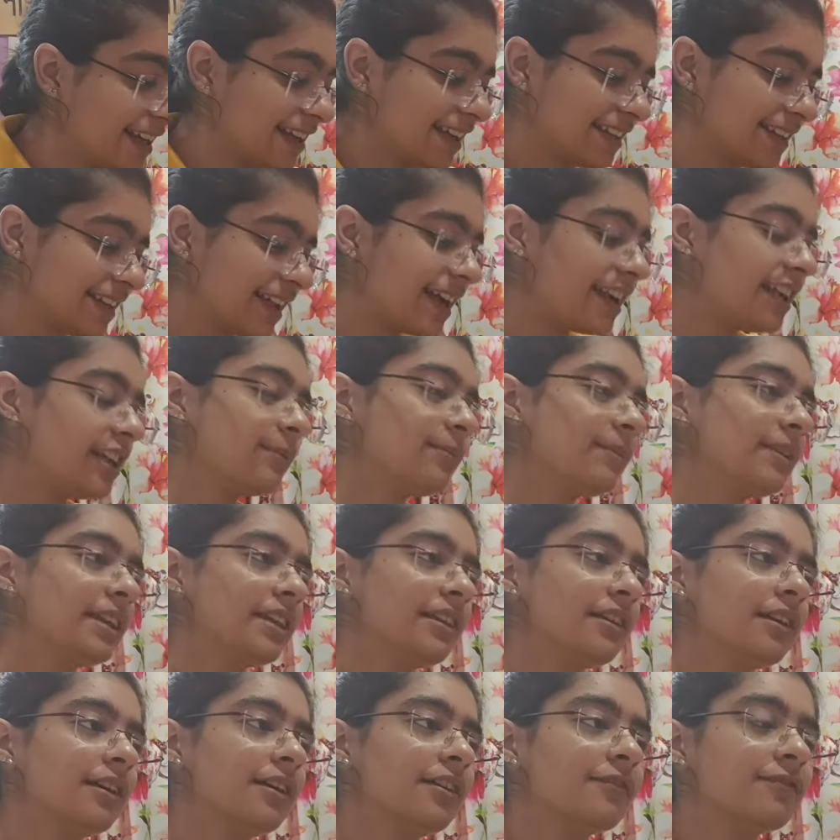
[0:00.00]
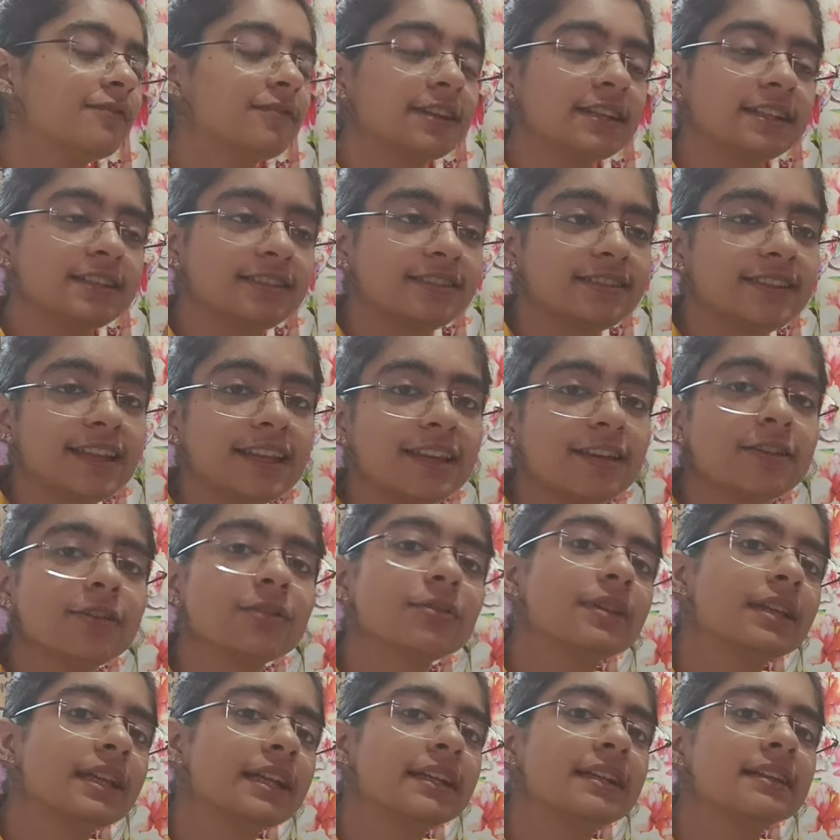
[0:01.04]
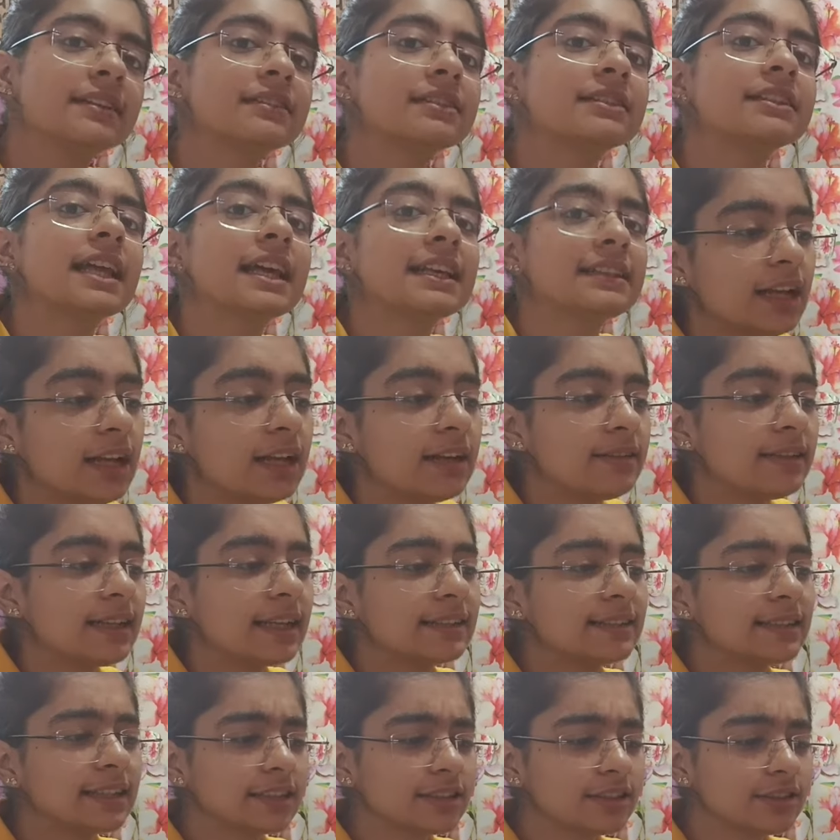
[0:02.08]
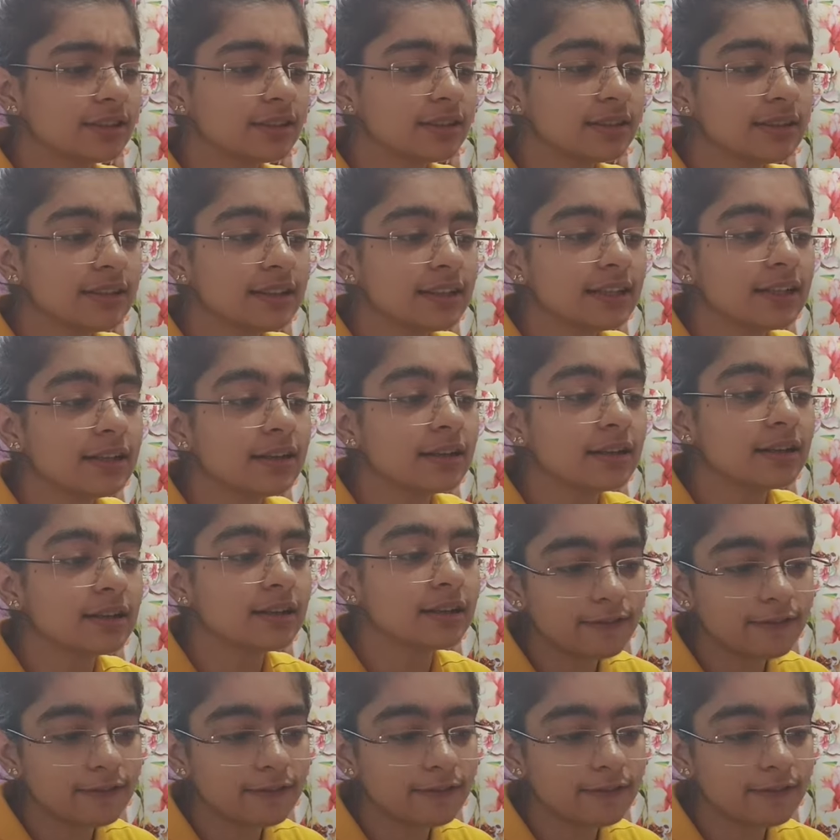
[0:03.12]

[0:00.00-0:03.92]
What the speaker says: anatomy First thing you need is a dissection kit.